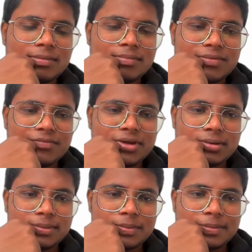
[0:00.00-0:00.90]
But we
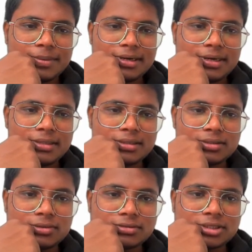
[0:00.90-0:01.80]
have implemented
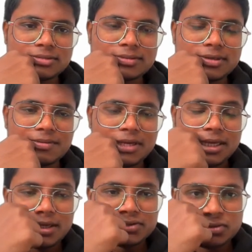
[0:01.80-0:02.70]
those as well.
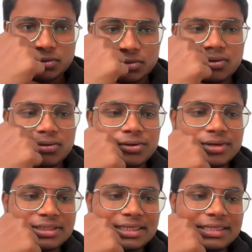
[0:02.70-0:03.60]
So you
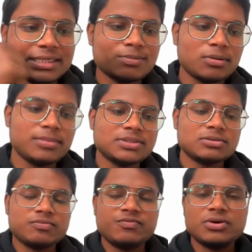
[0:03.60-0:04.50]
can see this problem is
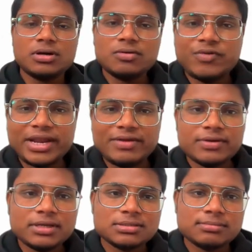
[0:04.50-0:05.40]

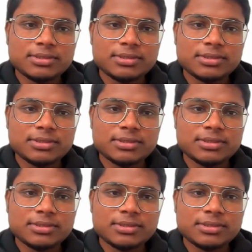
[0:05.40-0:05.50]
very similar